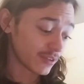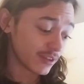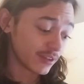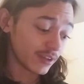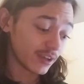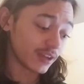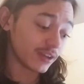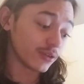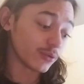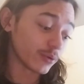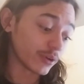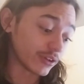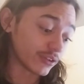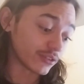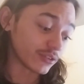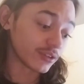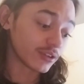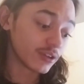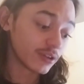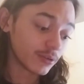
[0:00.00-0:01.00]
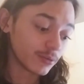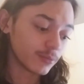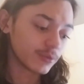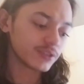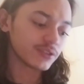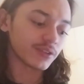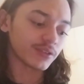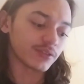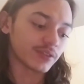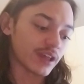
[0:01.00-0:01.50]
Anyways, what
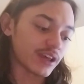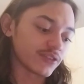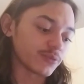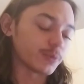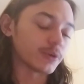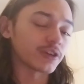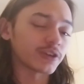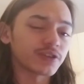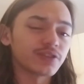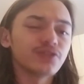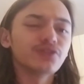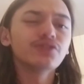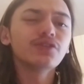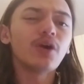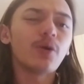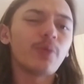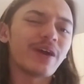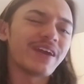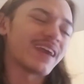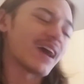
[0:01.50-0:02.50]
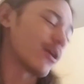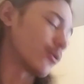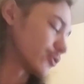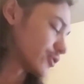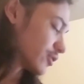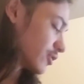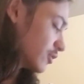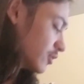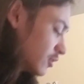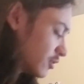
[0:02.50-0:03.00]
is this last perk? No Way
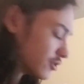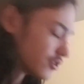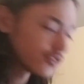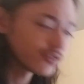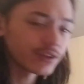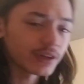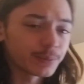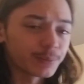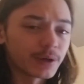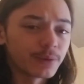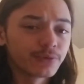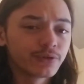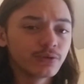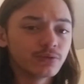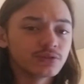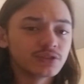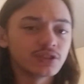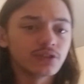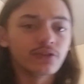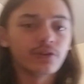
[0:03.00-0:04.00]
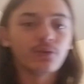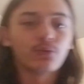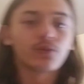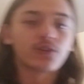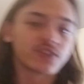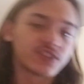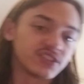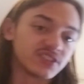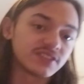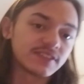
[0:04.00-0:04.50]
Out. Just like Barbecue and Chili, it
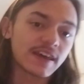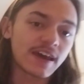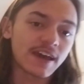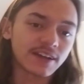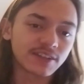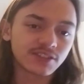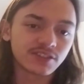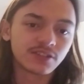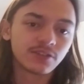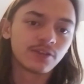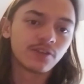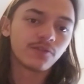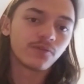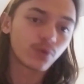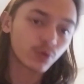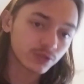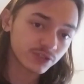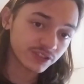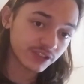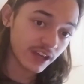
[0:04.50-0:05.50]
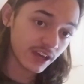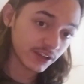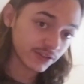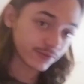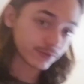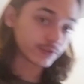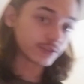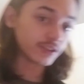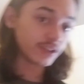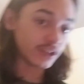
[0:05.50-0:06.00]
works in stacks. 4 stacks
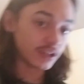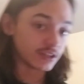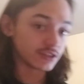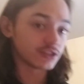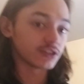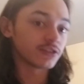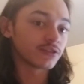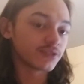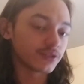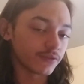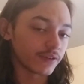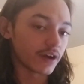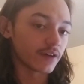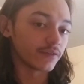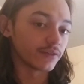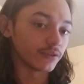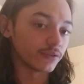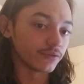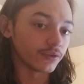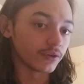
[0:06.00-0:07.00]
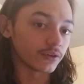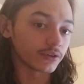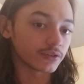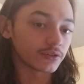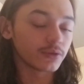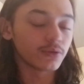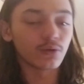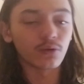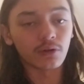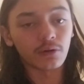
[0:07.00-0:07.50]
for each survivor you've hooked,
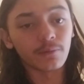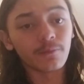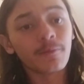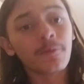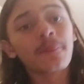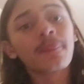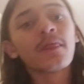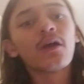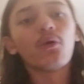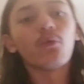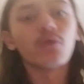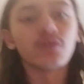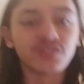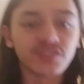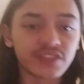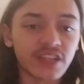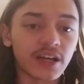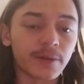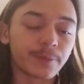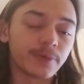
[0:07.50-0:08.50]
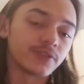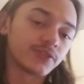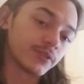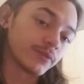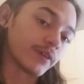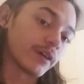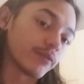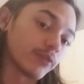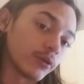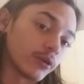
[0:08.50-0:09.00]
or 1 stack per
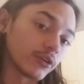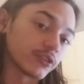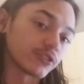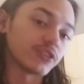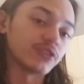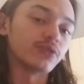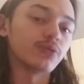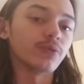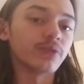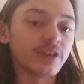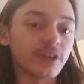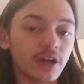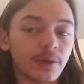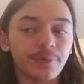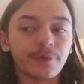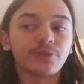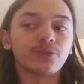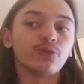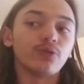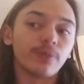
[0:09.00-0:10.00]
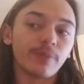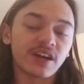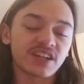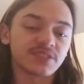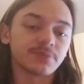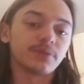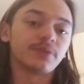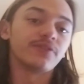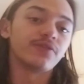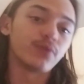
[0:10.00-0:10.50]
survivor hooked, and you will get up to a
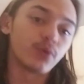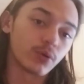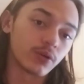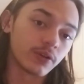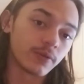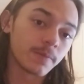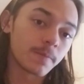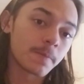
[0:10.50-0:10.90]
maximum of 4.